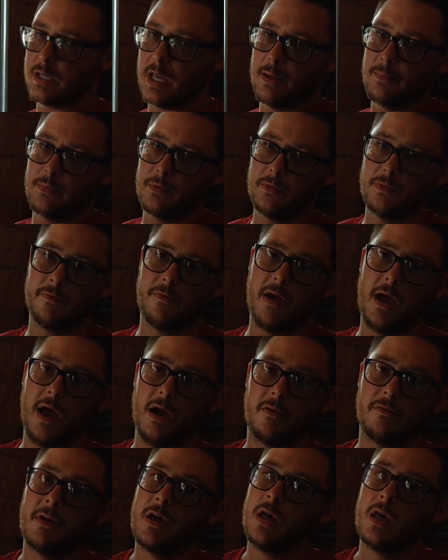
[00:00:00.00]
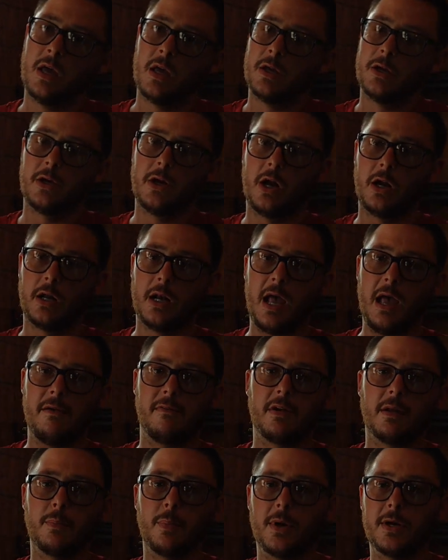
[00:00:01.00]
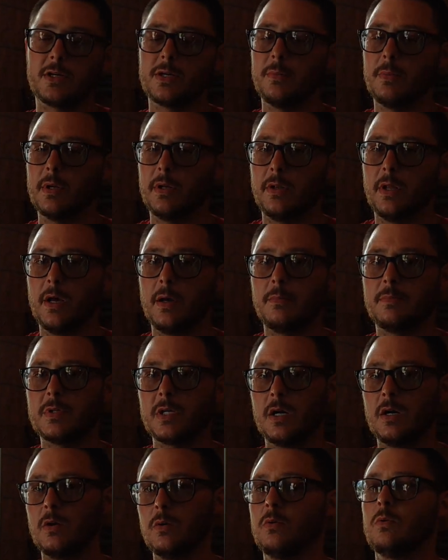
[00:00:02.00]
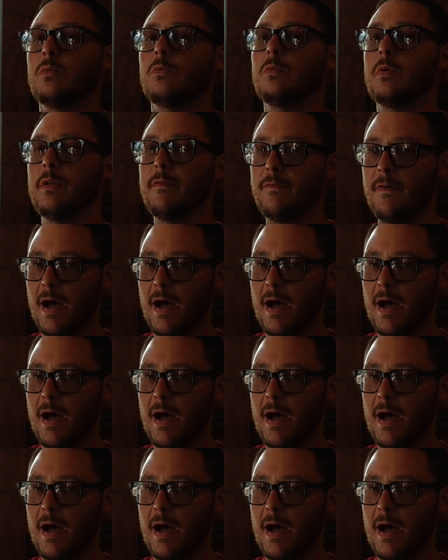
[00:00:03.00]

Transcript: You're not going to have any pressure build up. So when finding top dead